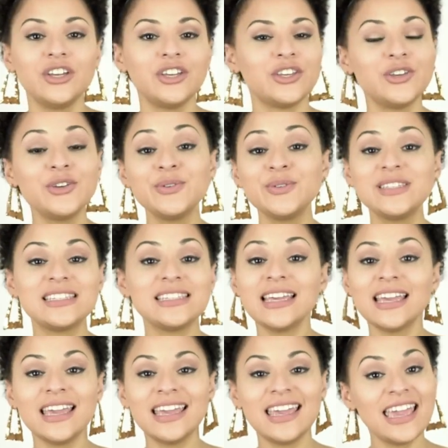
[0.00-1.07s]
you
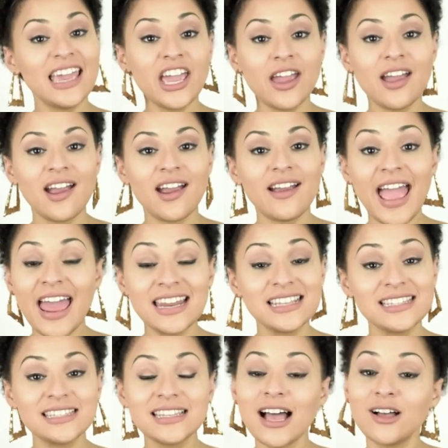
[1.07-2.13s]
singing here and
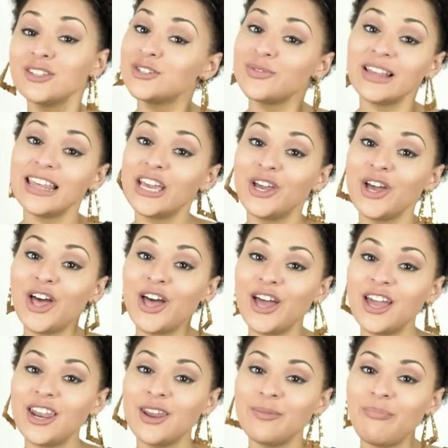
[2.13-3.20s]
it sounds really
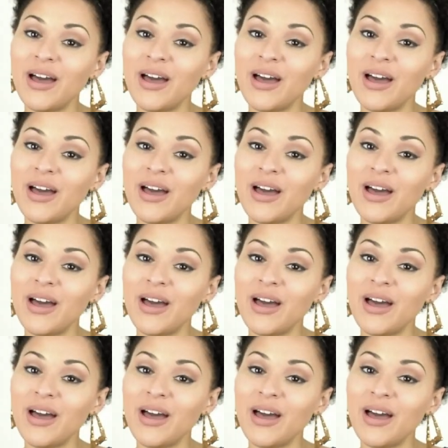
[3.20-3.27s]
good,